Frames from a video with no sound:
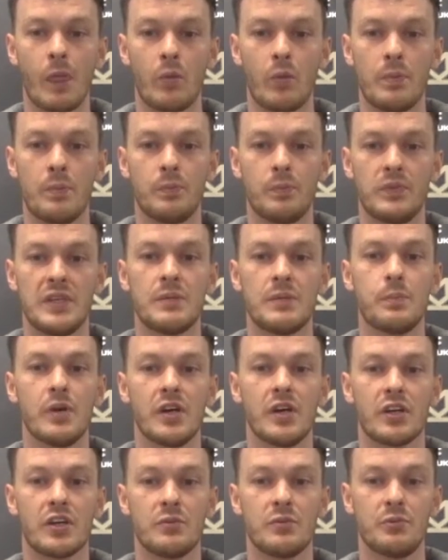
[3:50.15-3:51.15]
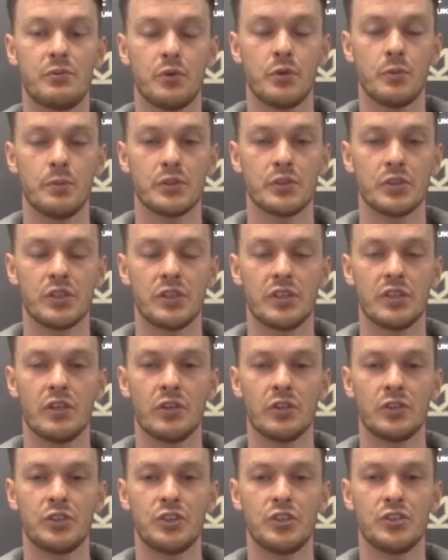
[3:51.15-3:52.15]
We did put a good performance on
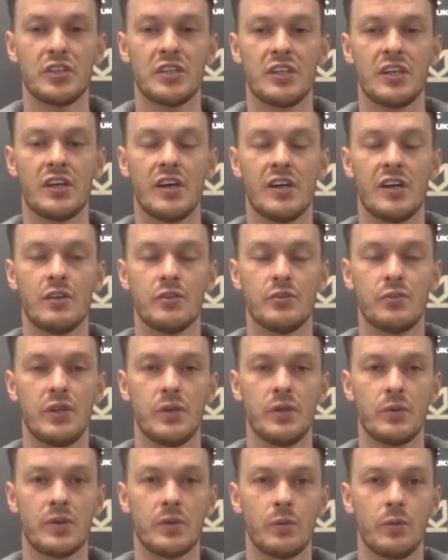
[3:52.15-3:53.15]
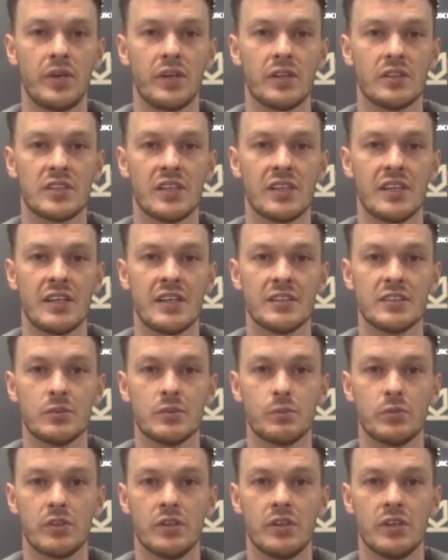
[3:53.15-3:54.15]
Tuesday night, and hopefully we can take that
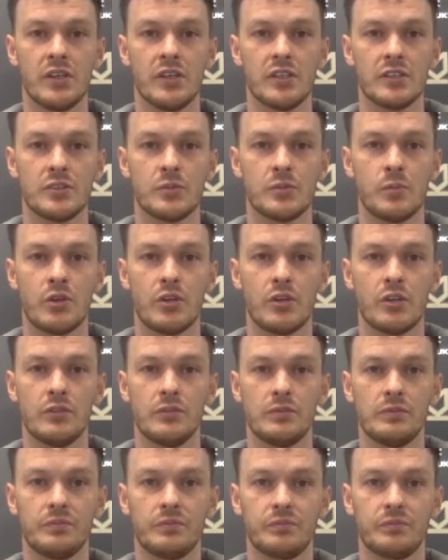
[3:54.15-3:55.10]
into tomorrow.